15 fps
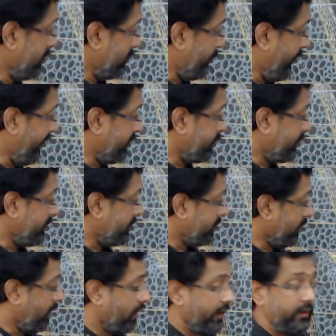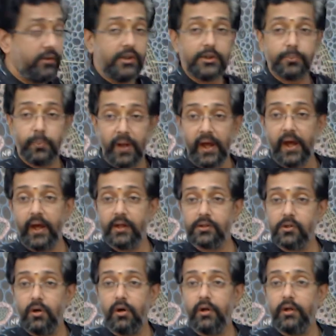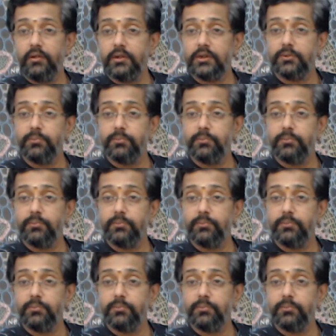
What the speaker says: species or in this plant or in this